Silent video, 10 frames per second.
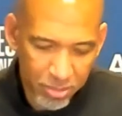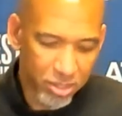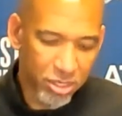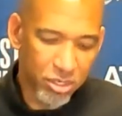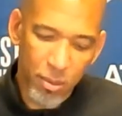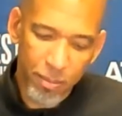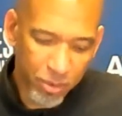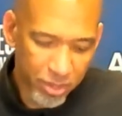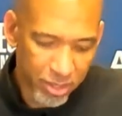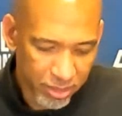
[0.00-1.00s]
But to your
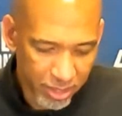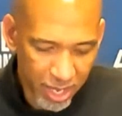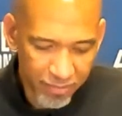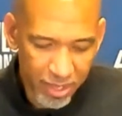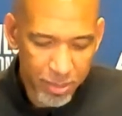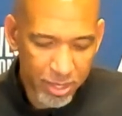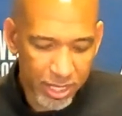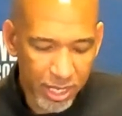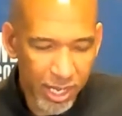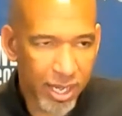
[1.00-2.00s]
point, to have that many
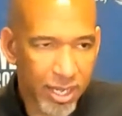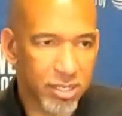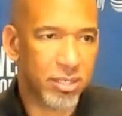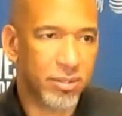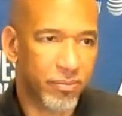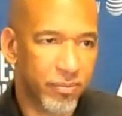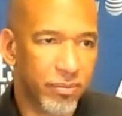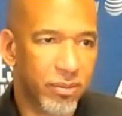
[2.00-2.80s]
guys